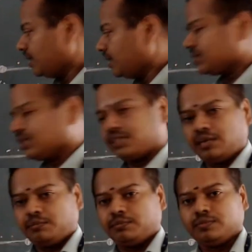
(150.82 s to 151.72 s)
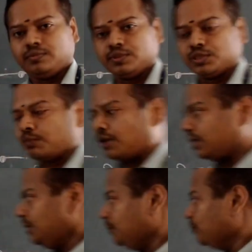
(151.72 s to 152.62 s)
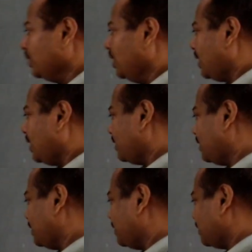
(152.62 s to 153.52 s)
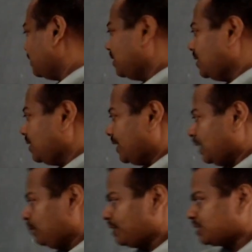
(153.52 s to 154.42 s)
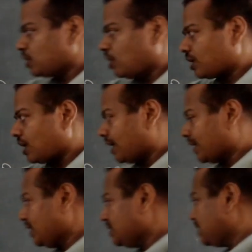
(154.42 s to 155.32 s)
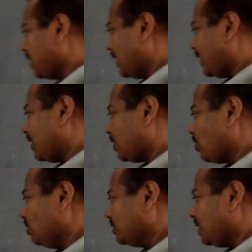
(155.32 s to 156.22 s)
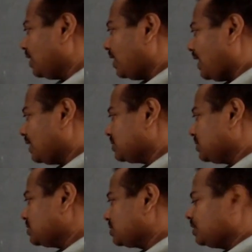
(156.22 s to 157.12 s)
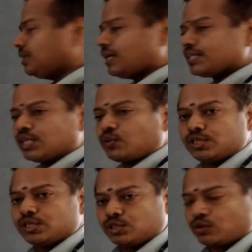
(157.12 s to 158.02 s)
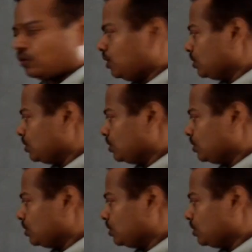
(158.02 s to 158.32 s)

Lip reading: is same, small d, and the elements are arranged along the axis theta is equal to 0.